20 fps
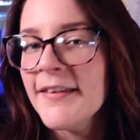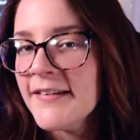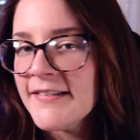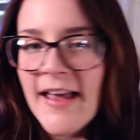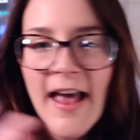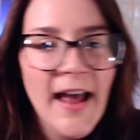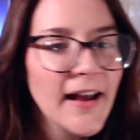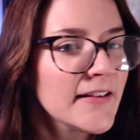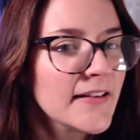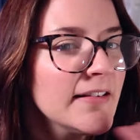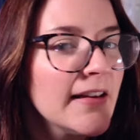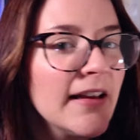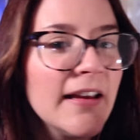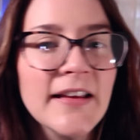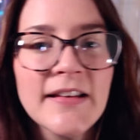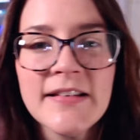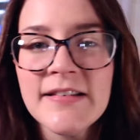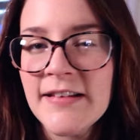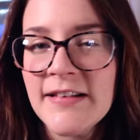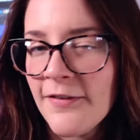the text
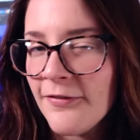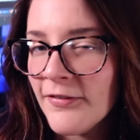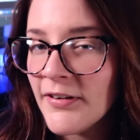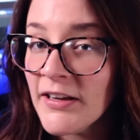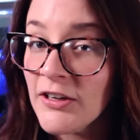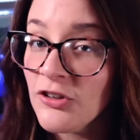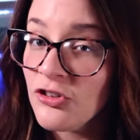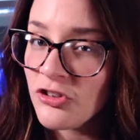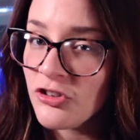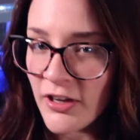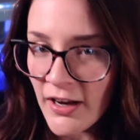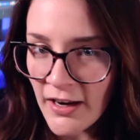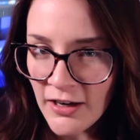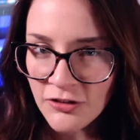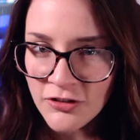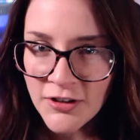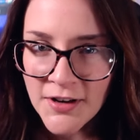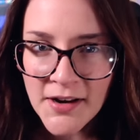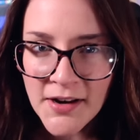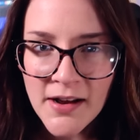is definitely
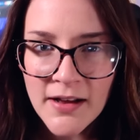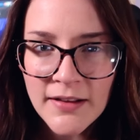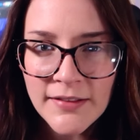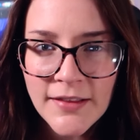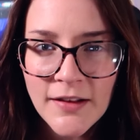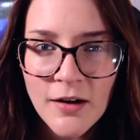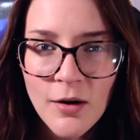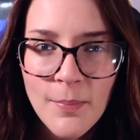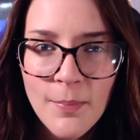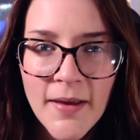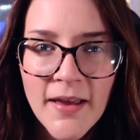changing a little